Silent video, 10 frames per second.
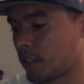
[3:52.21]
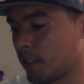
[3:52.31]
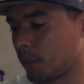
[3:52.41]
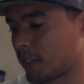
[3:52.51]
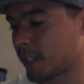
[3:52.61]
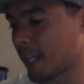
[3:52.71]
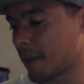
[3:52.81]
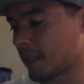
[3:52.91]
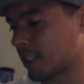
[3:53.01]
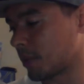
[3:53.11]
new
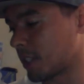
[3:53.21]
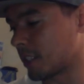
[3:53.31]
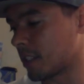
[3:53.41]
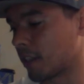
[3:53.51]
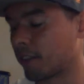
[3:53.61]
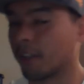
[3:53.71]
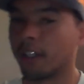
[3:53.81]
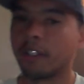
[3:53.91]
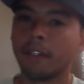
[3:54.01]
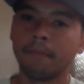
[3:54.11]
Samus, which is the
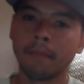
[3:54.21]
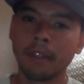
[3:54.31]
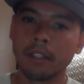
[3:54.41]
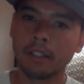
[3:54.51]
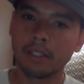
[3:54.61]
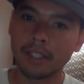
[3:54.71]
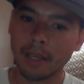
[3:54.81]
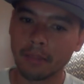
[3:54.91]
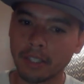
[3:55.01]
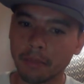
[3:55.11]
third
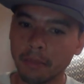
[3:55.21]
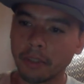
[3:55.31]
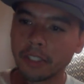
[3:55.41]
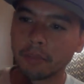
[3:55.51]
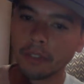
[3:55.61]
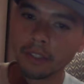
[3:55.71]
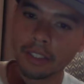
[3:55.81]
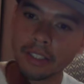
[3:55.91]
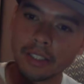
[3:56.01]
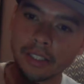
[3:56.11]
Samus Amiibo to be
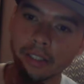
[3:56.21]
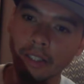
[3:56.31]
released